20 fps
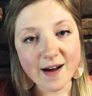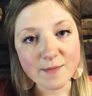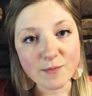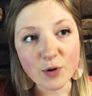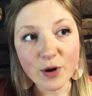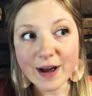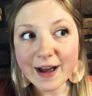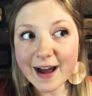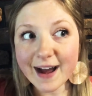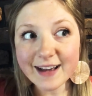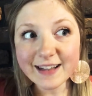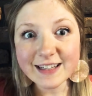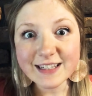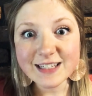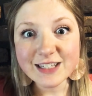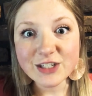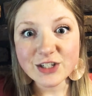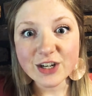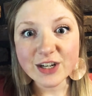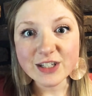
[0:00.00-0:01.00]
highly
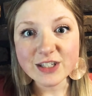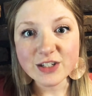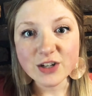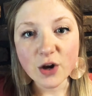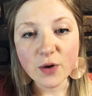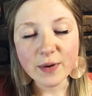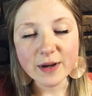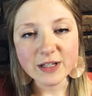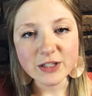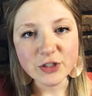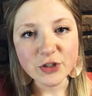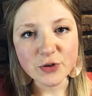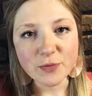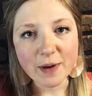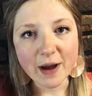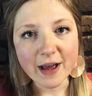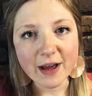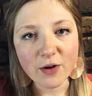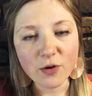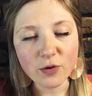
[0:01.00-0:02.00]
suggest going to
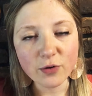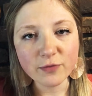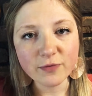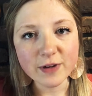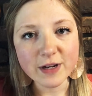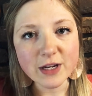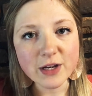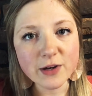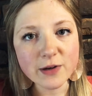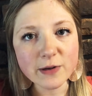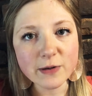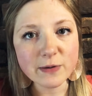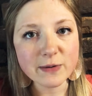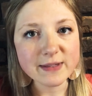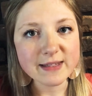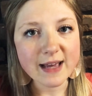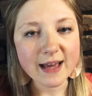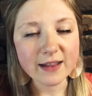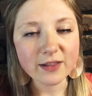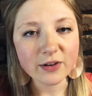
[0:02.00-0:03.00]
my old
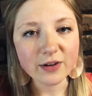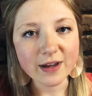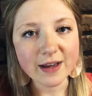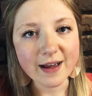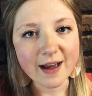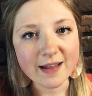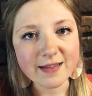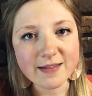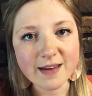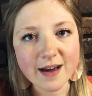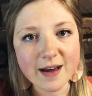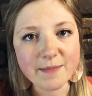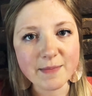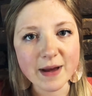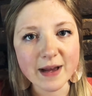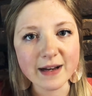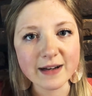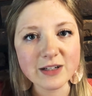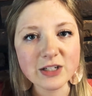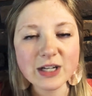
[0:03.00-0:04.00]
videos and looking at them
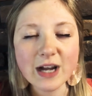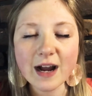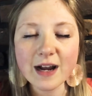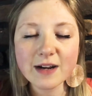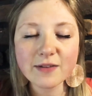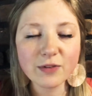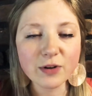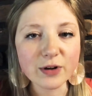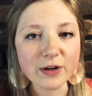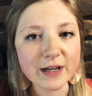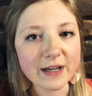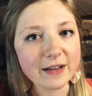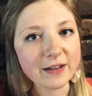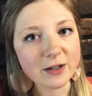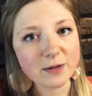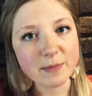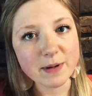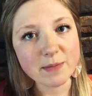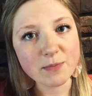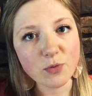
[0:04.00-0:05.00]
and kind of learning a
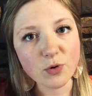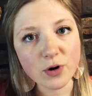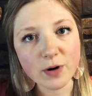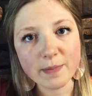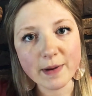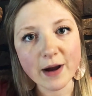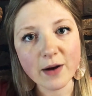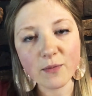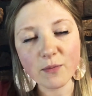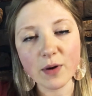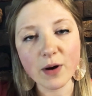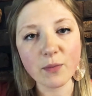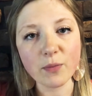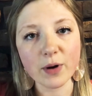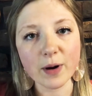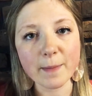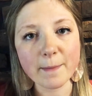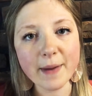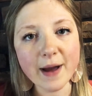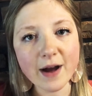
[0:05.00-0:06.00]
little bit more about what
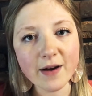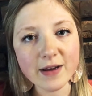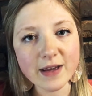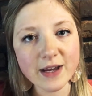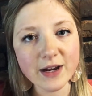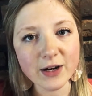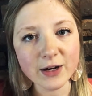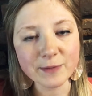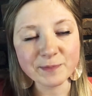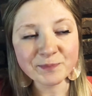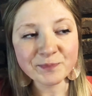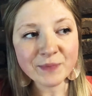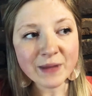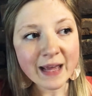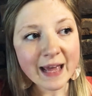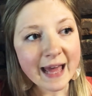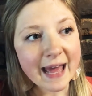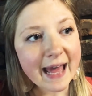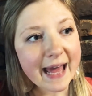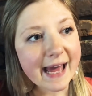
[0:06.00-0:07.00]
we're about here,
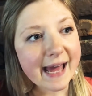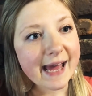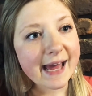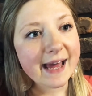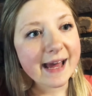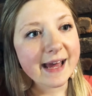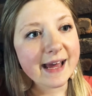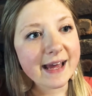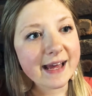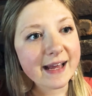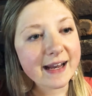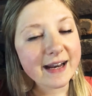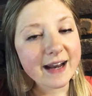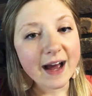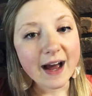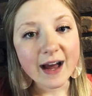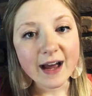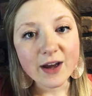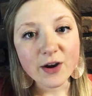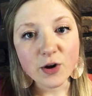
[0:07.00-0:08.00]
and
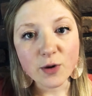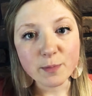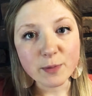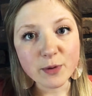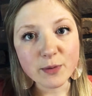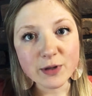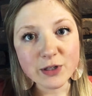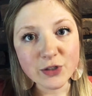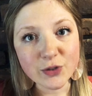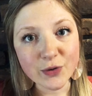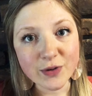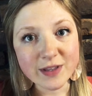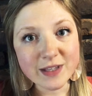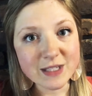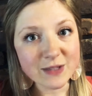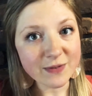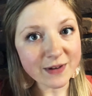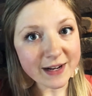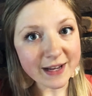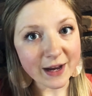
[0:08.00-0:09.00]
I hope you enjoy
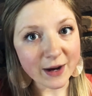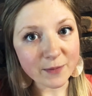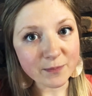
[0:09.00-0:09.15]
this video.